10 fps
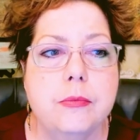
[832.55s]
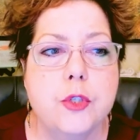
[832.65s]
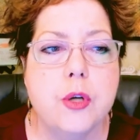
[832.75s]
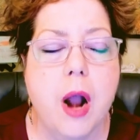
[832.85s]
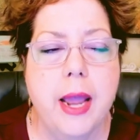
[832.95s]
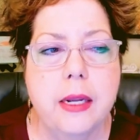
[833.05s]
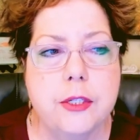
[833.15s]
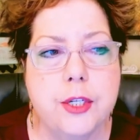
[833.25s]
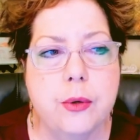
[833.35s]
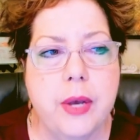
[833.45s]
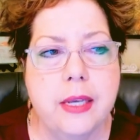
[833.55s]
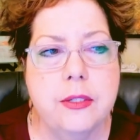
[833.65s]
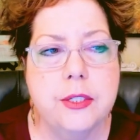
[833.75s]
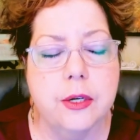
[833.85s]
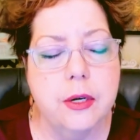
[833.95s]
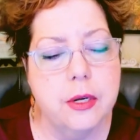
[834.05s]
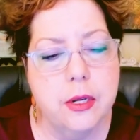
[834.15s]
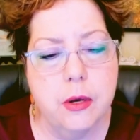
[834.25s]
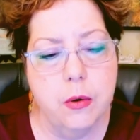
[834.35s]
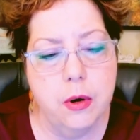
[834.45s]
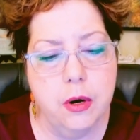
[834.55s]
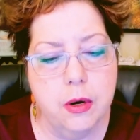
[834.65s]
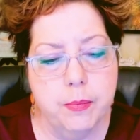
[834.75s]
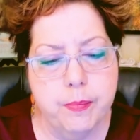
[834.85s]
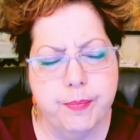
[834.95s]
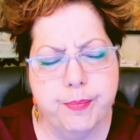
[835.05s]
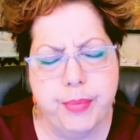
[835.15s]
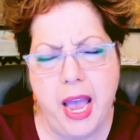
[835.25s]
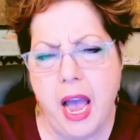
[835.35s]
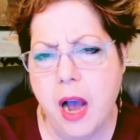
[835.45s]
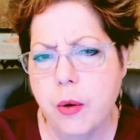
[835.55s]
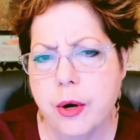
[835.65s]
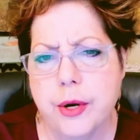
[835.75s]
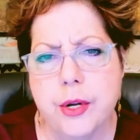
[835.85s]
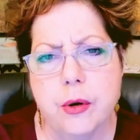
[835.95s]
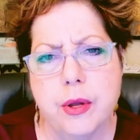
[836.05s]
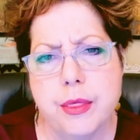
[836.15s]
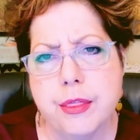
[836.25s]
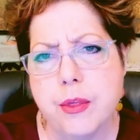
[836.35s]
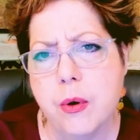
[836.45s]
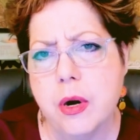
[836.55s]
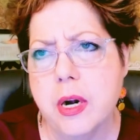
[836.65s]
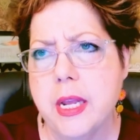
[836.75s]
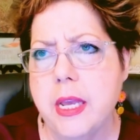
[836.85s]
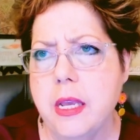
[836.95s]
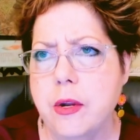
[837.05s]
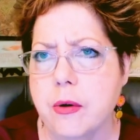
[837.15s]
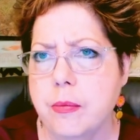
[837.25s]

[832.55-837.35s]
trying to exert your power, your authority,